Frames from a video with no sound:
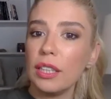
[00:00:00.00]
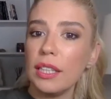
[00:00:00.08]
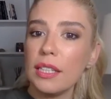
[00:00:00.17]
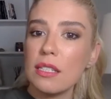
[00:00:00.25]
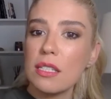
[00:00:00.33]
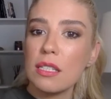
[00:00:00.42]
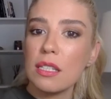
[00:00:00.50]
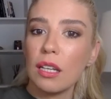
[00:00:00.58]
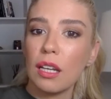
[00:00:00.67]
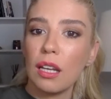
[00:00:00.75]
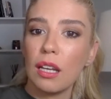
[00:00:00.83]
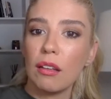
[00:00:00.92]
is
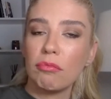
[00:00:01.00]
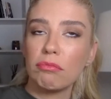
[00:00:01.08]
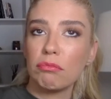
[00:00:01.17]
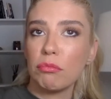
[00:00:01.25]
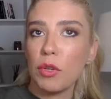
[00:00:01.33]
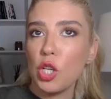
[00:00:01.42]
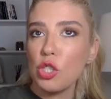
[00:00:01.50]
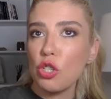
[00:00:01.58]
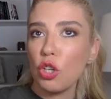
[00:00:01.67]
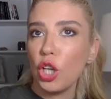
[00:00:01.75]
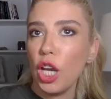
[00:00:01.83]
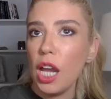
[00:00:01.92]
it's
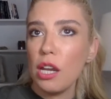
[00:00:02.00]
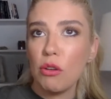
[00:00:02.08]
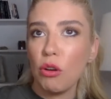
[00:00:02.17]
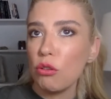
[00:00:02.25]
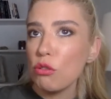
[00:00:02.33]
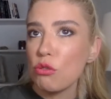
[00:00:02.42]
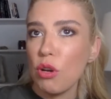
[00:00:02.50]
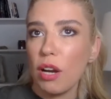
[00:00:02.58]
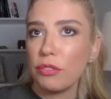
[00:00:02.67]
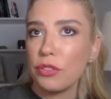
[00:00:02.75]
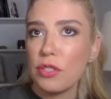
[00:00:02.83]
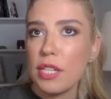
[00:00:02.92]
okay also
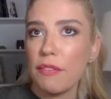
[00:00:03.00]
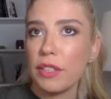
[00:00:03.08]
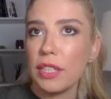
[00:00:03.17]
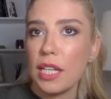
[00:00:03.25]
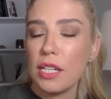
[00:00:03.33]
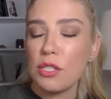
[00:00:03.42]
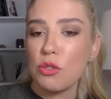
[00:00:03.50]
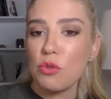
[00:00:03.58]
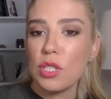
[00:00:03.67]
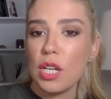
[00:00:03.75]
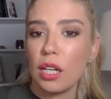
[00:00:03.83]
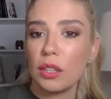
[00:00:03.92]
after 7 days to
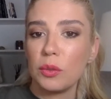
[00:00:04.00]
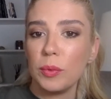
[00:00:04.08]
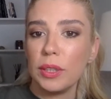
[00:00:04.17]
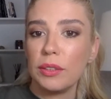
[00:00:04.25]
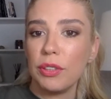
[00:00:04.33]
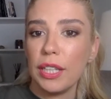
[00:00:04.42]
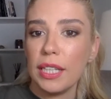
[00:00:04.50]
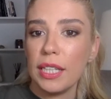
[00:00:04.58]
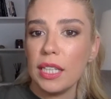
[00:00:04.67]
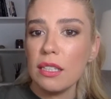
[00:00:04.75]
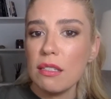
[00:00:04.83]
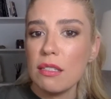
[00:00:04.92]
start with
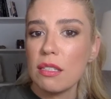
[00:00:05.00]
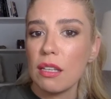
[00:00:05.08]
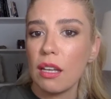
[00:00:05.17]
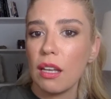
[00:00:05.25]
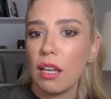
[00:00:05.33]
trainings.